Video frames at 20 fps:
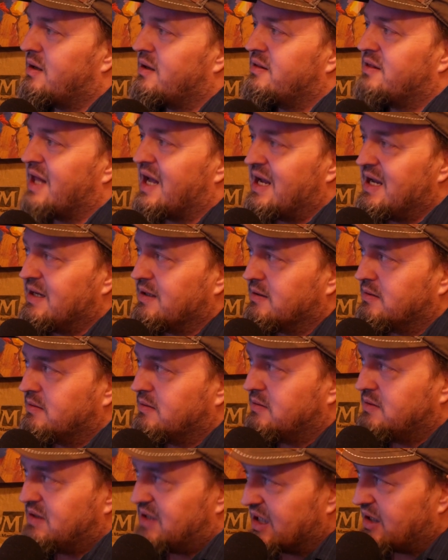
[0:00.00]
they
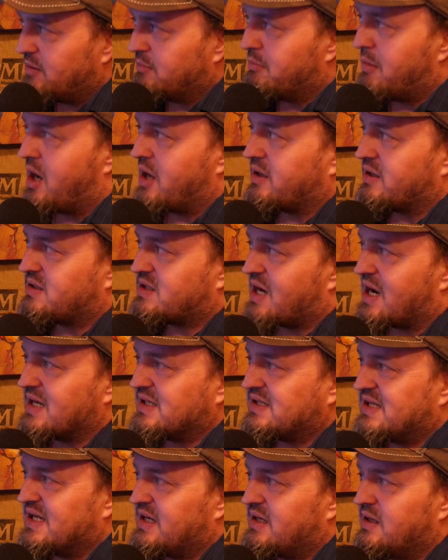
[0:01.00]
didn't
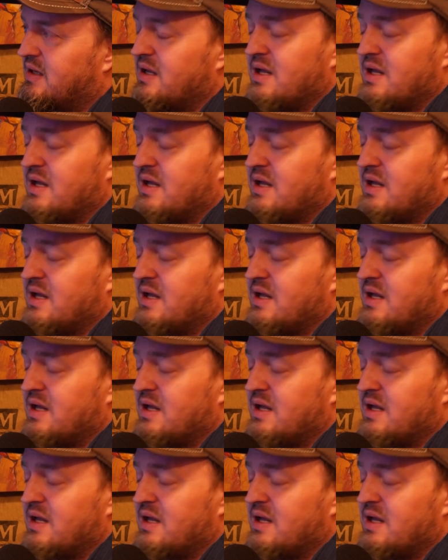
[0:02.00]
monetize it.